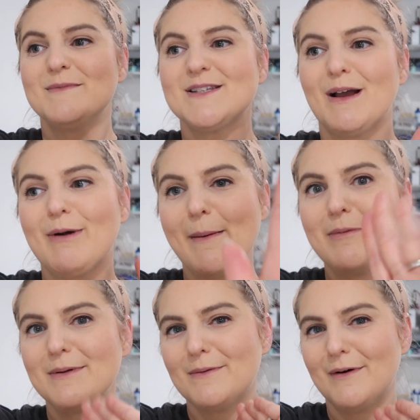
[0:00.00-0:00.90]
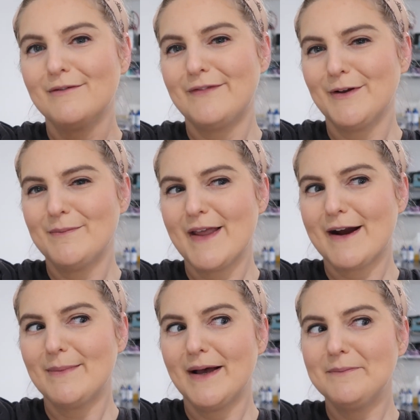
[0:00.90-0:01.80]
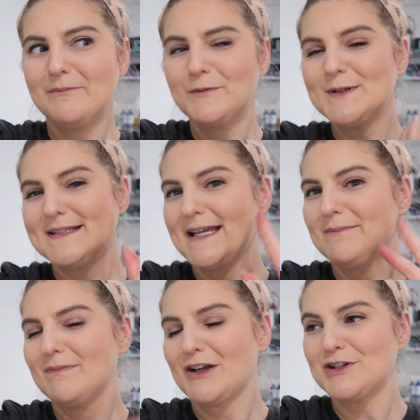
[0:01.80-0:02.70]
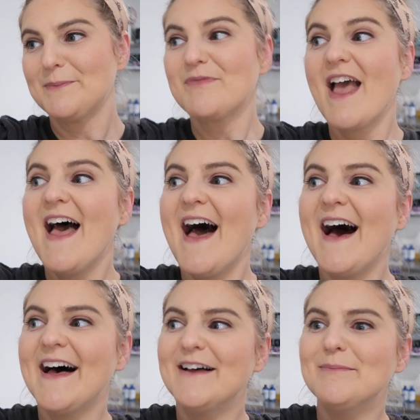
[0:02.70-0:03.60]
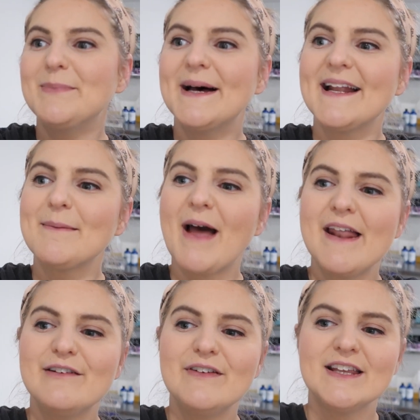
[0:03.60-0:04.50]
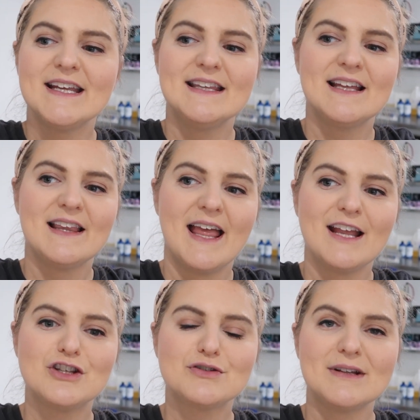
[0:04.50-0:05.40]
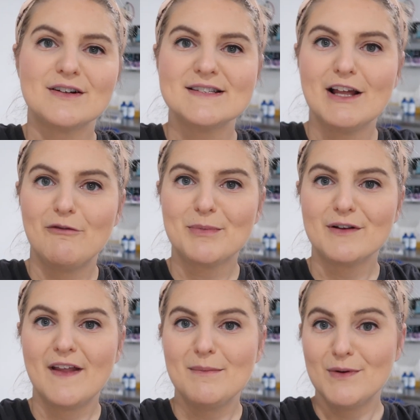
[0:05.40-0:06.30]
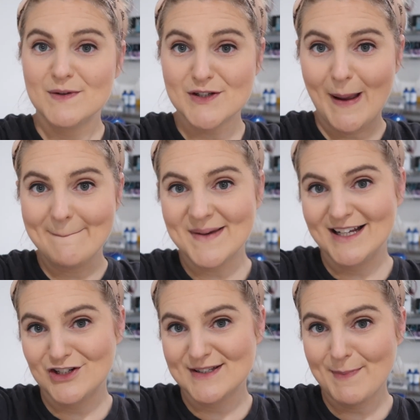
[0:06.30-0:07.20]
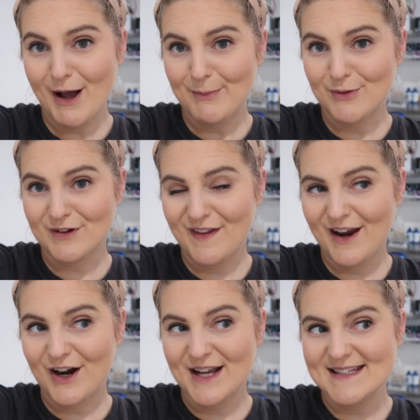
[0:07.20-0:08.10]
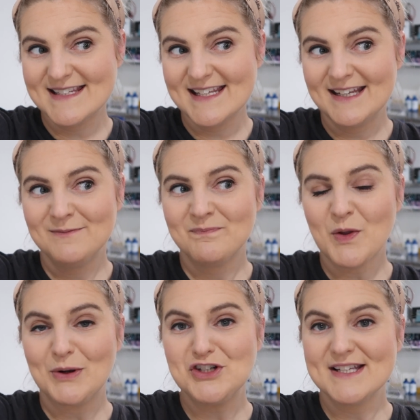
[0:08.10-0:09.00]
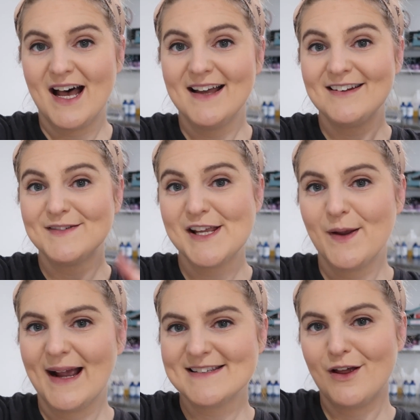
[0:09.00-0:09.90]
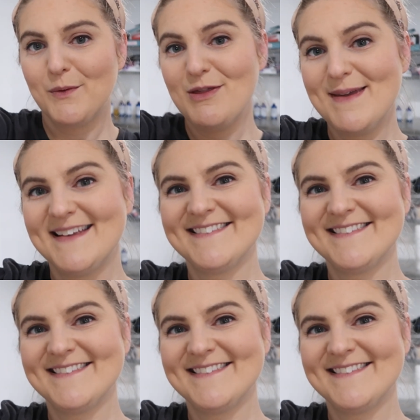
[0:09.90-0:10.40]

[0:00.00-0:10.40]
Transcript: So I probably won't film there, but we'll see, I'm not sure. But I'm kind of feeling in the like treat yourself birthday mood. So I might just pop over there and see what she's got, and I'll take you guys along with me.